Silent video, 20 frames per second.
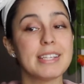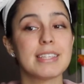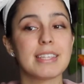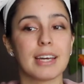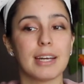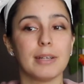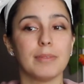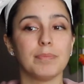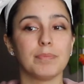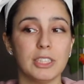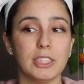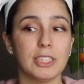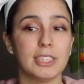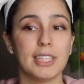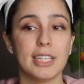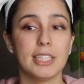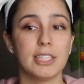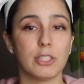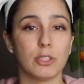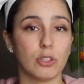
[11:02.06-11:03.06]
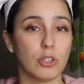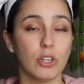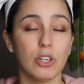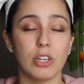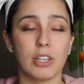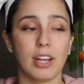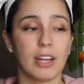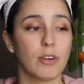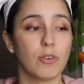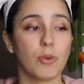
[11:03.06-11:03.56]
inside just tasted
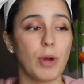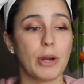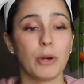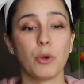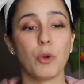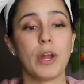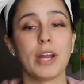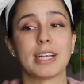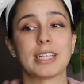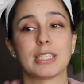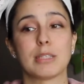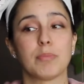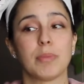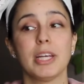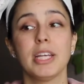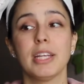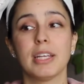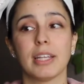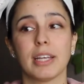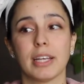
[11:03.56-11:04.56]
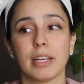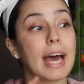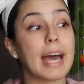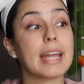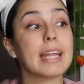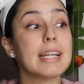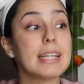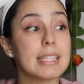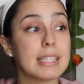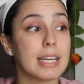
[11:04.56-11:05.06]
good. I don't know how to explain it. Like,
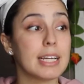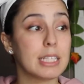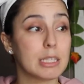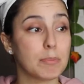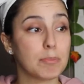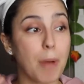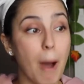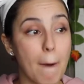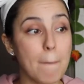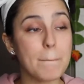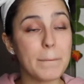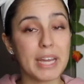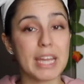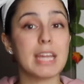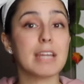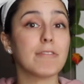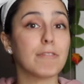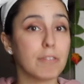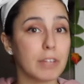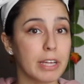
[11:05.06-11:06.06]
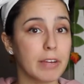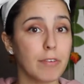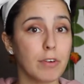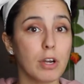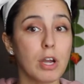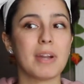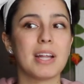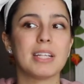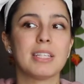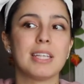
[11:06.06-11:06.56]
I didn't taste pumpkin
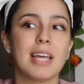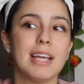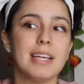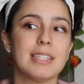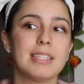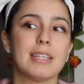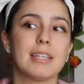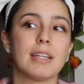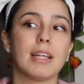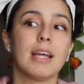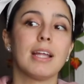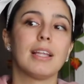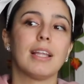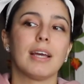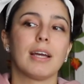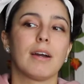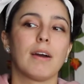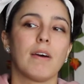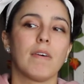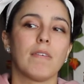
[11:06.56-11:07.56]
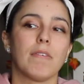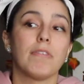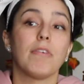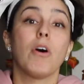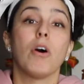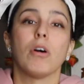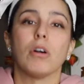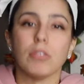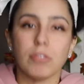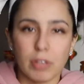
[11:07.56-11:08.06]
flavor, but I tasted like
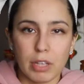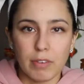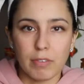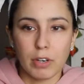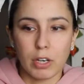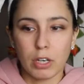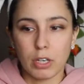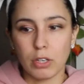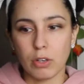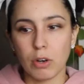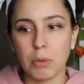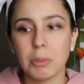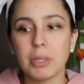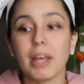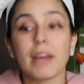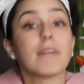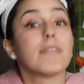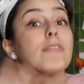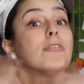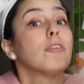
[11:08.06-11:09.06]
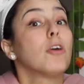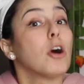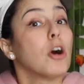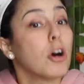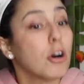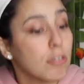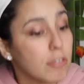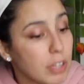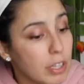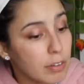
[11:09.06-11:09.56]
fall flavor. You know what I mean? Like
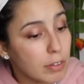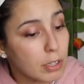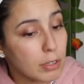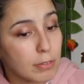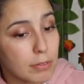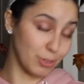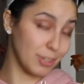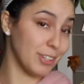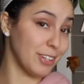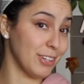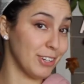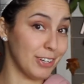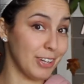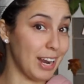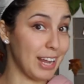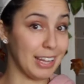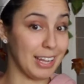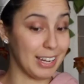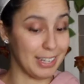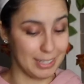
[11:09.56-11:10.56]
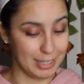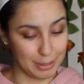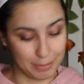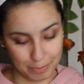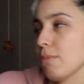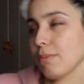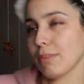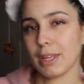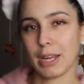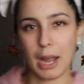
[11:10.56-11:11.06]
fall flavor. Really good. I liked it.
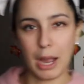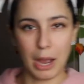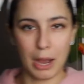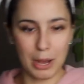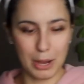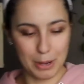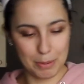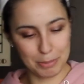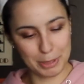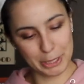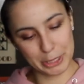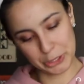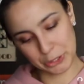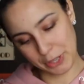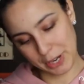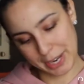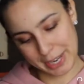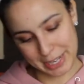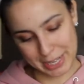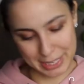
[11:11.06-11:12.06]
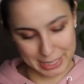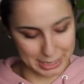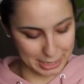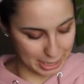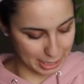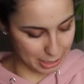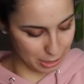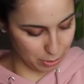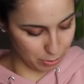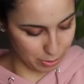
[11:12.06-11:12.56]
I'm gonna try a
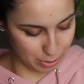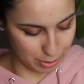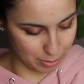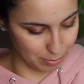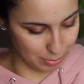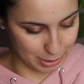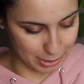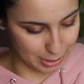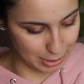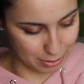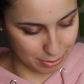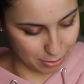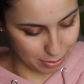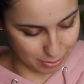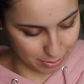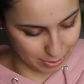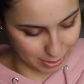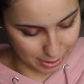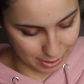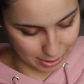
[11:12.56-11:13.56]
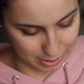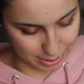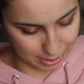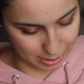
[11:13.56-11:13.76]
dino something. I don't know what this